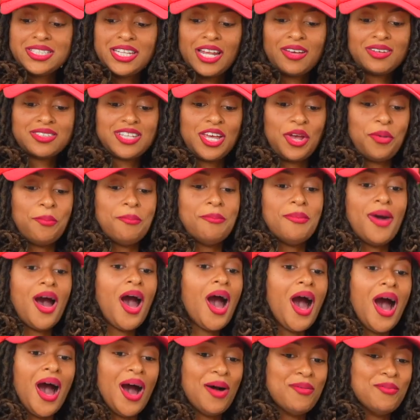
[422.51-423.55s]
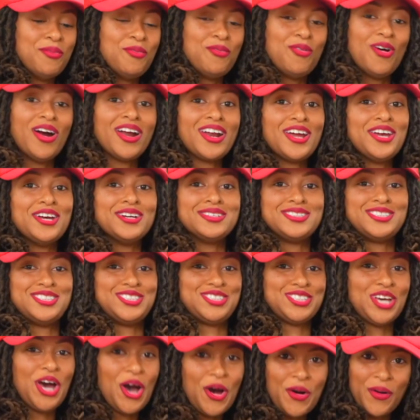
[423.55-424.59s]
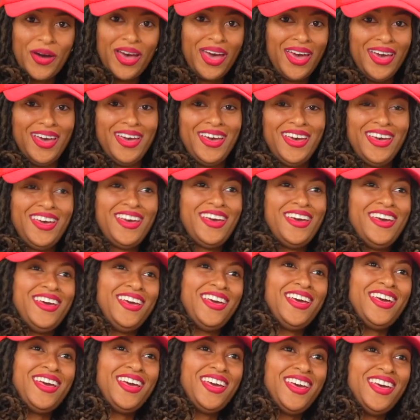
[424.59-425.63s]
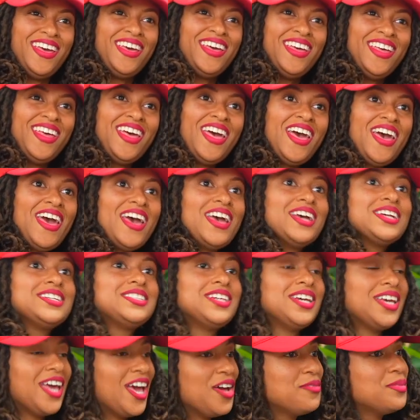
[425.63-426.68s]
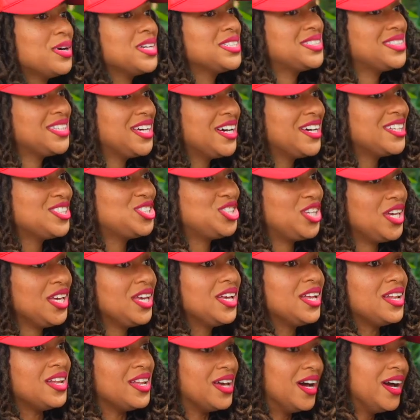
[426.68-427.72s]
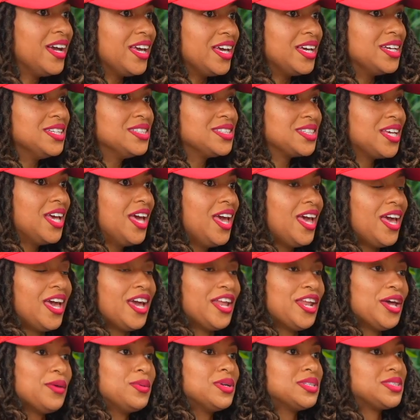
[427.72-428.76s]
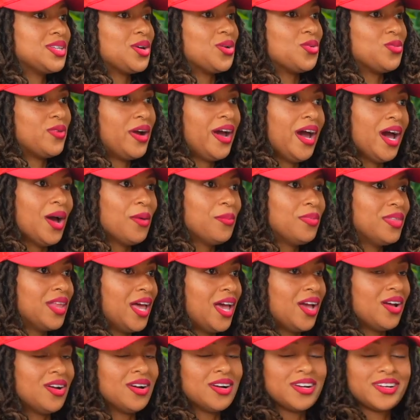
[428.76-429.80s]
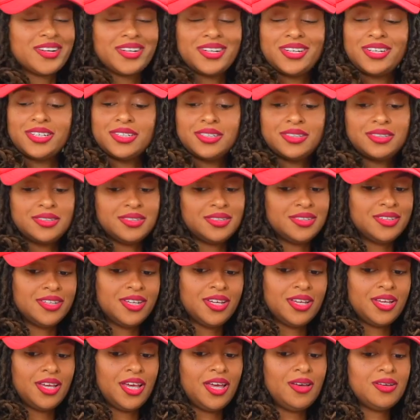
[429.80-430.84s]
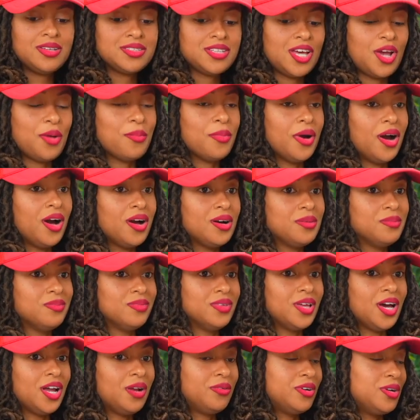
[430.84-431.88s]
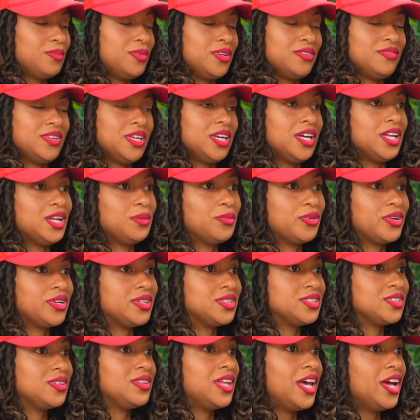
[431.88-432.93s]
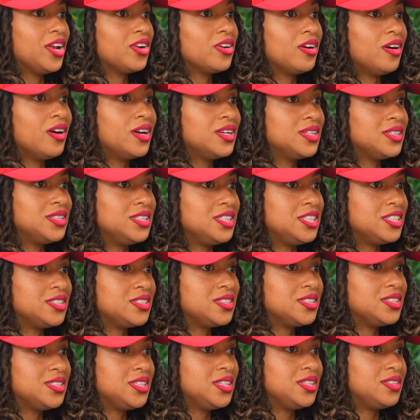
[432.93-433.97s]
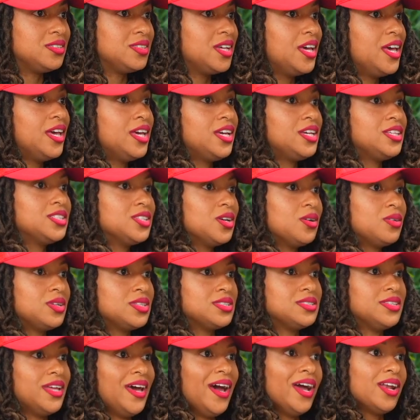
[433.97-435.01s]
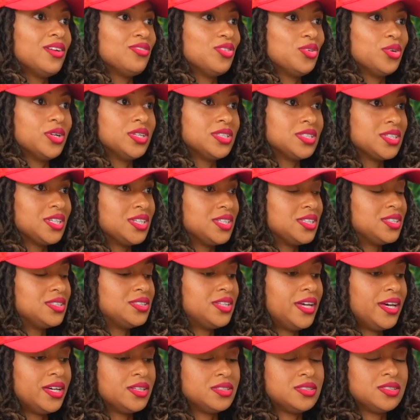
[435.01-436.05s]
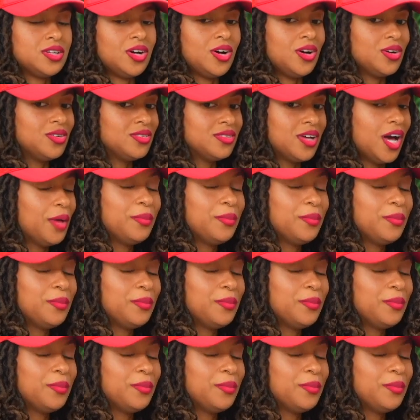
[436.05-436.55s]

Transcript: And I was like, Mom, what are you doing? She gave my son chicken nuggets and it was a wrap. Like, he was like, Mom, I don't want to be vegan anymore. So later on in the years, he told his dad, of course, because his dad saw.